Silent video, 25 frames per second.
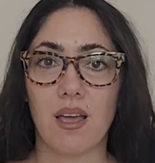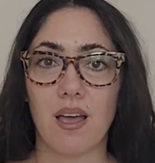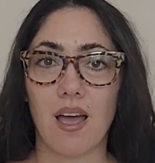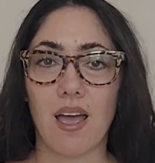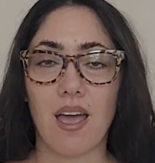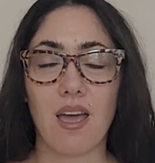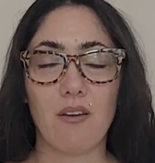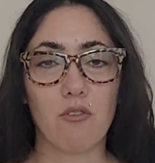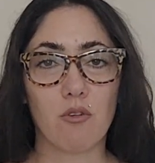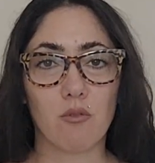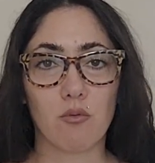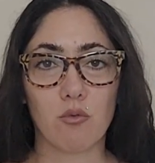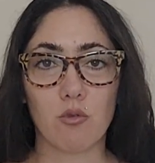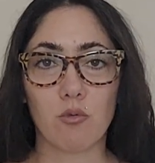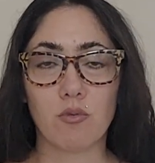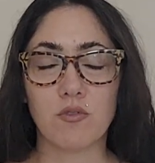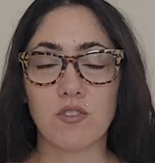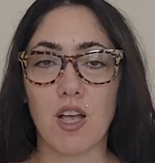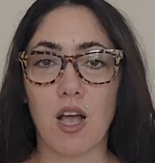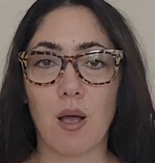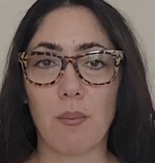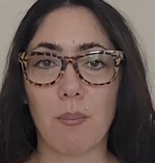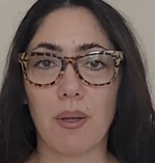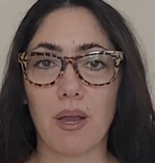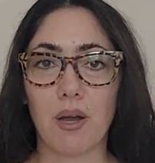I have a
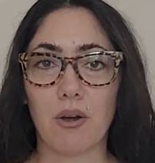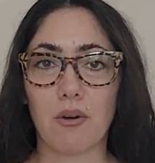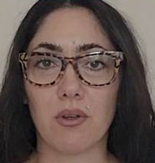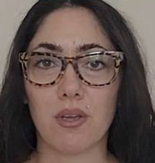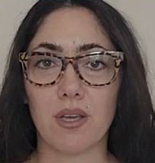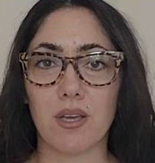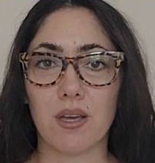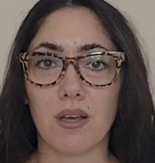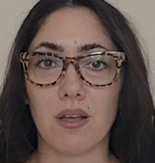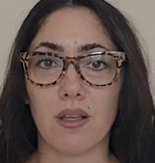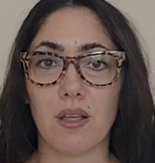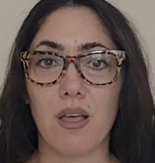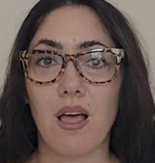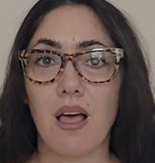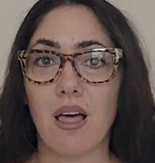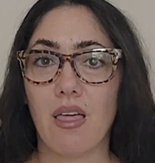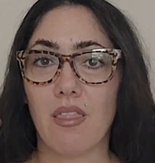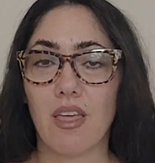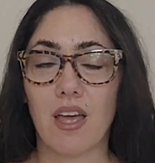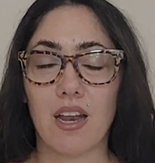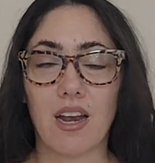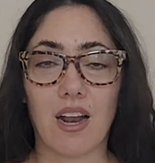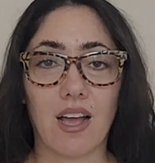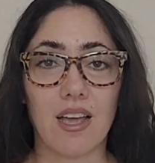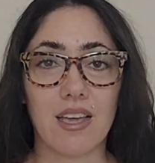rooftop area
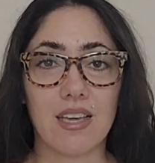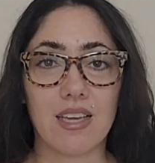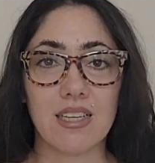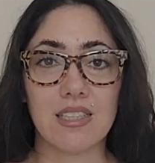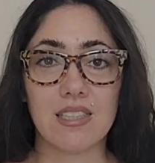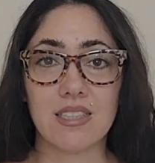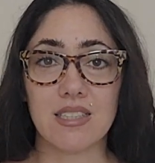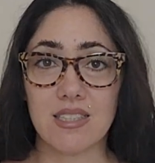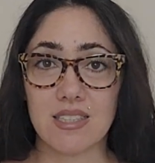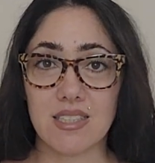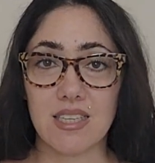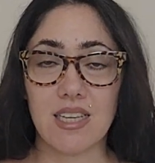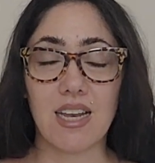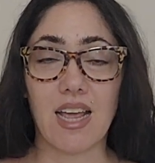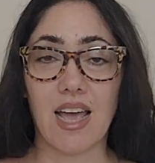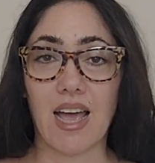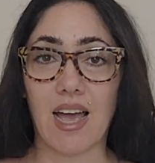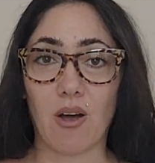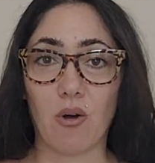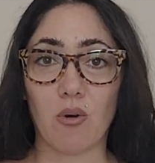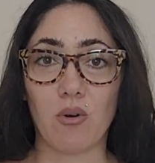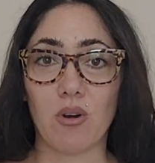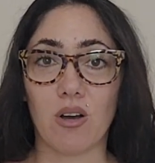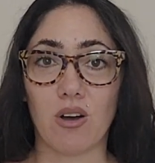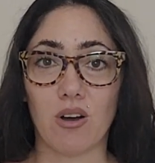that I can sit
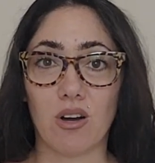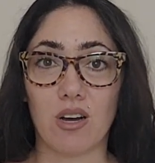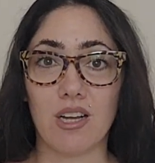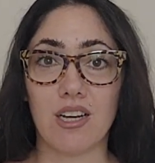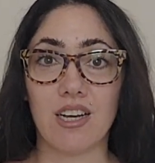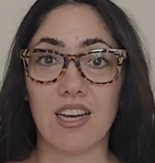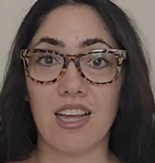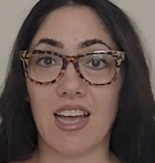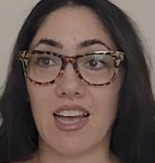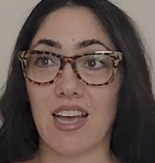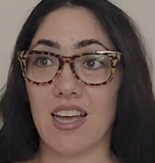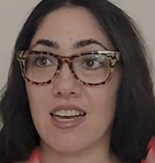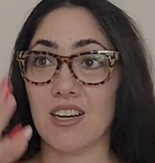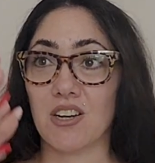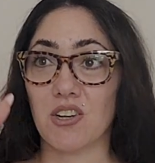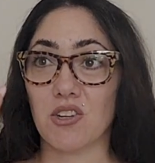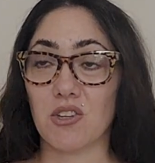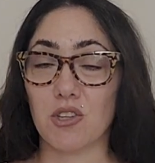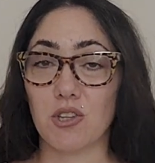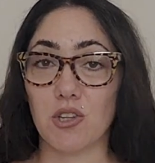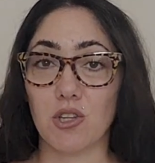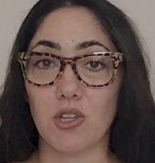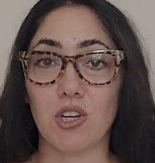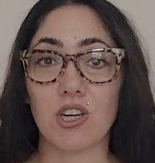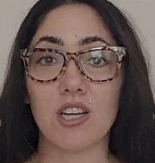out on
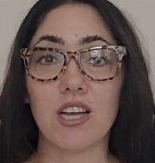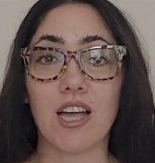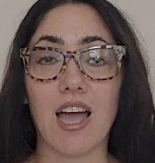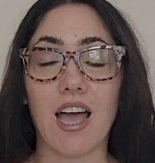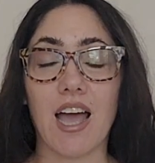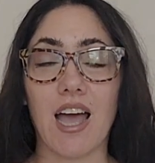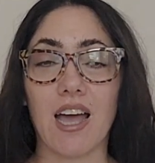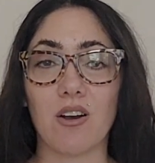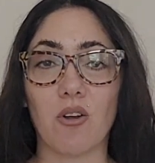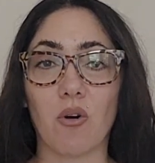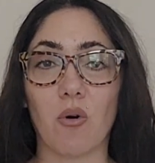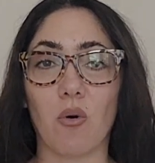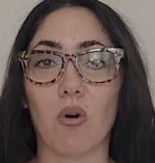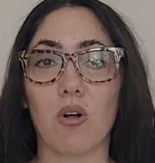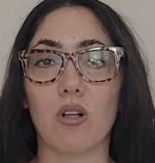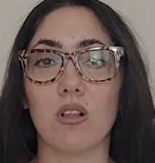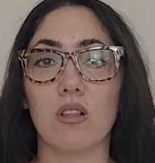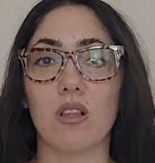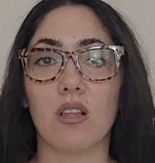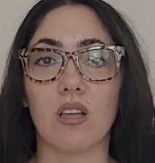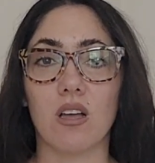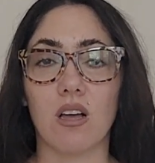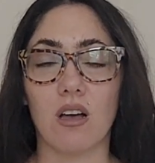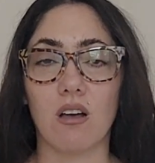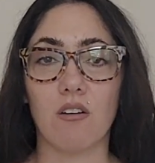and look at
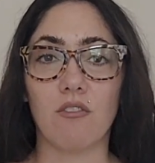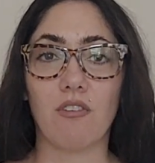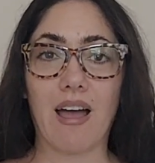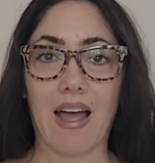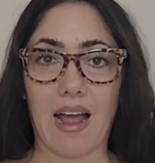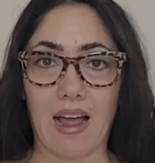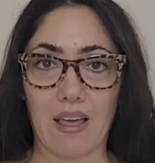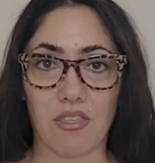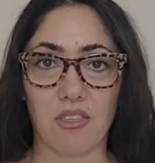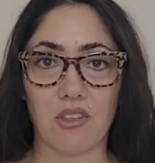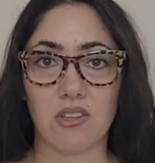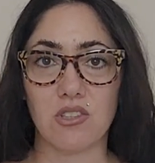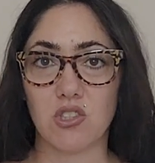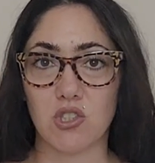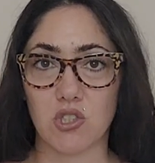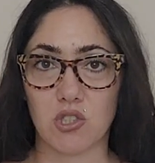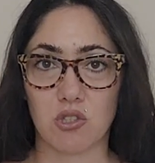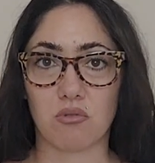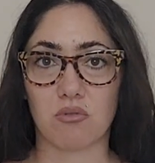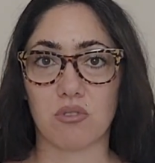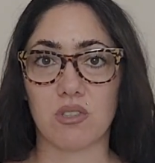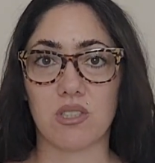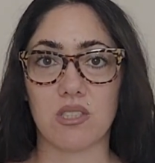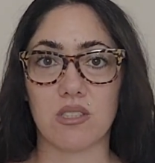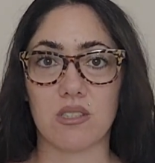all of Athens,
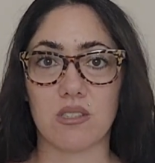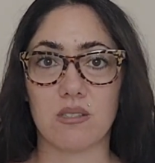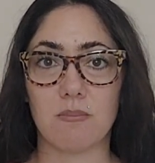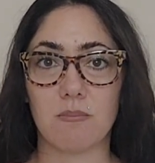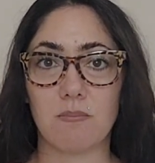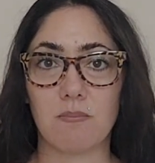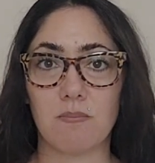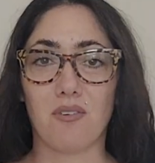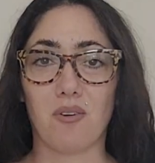Greece.